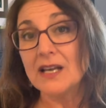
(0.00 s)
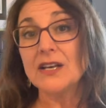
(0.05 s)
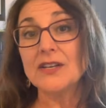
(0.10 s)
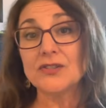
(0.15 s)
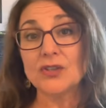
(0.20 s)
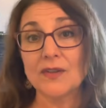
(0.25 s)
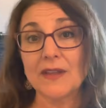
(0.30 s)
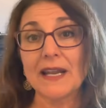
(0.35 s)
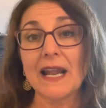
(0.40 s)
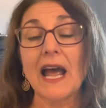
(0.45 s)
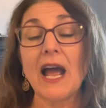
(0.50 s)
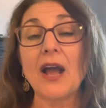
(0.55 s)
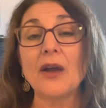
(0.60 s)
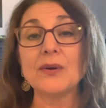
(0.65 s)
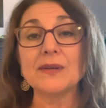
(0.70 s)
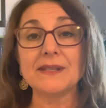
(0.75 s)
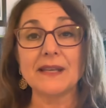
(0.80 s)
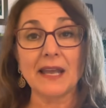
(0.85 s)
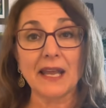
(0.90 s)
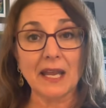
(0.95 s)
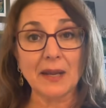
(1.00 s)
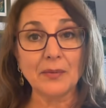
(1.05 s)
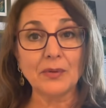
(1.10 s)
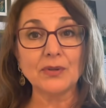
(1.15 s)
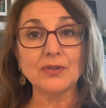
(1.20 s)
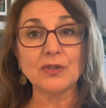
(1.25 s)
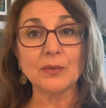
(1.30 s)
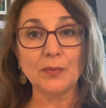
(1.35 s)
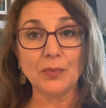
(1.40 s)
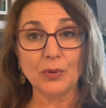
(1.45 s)
so that I was able
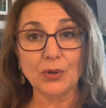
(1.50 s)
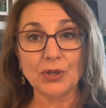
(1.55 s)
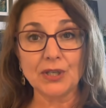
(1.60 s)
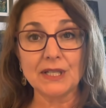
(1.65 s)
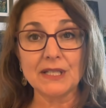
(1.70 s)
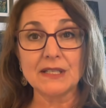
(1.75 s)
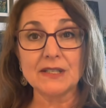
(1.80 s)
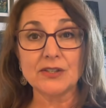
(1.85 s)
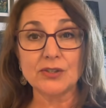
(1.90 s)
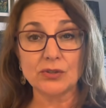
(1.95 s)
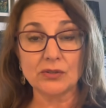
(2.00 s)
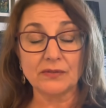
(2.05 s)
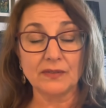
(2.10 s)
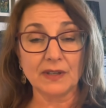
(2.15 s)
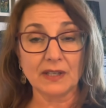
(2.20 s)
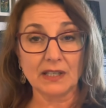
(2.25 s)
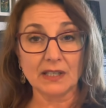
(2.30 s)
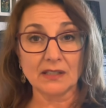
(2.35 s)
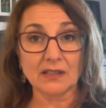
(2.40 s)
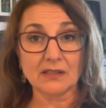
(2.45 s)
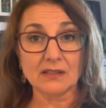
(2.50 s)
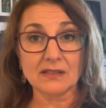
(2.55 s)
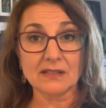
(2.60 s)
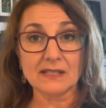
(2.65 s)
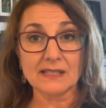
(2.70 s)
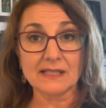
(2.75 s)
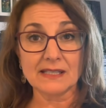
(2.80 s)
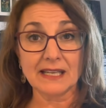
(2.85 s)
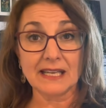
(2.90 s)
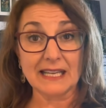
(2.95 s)
to put
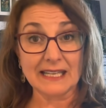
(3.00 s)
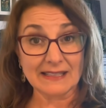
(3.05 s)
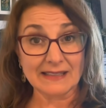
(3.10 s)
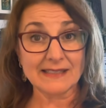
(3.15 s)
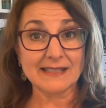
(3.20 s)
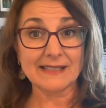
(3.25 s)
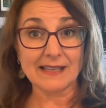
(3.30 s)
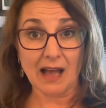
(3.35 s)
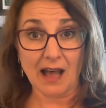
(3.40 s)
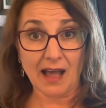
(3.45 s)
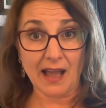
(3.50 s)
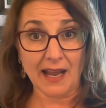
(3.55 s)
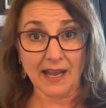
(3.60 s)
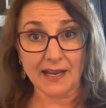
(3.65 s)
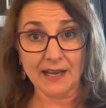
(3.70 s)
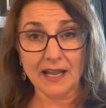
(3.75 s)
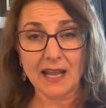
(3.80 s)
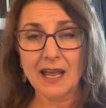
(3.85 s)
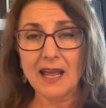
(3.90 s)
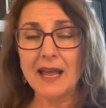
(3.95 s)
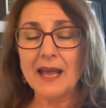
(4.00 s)
souvenirs inside.